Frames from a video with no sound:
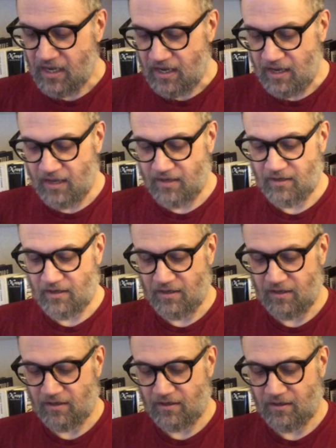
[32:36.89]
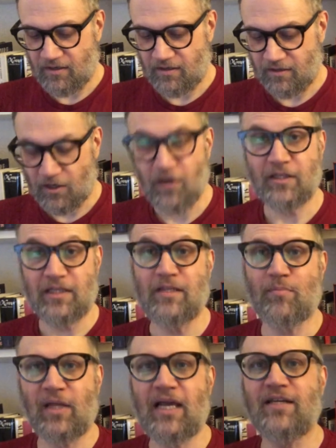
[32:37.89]
And currently
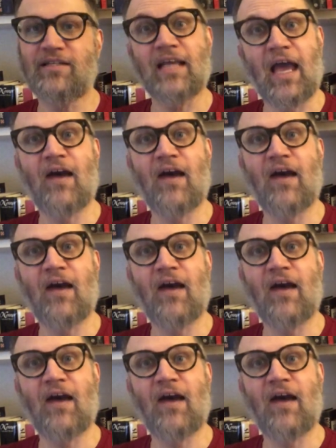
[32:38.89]
the plan is to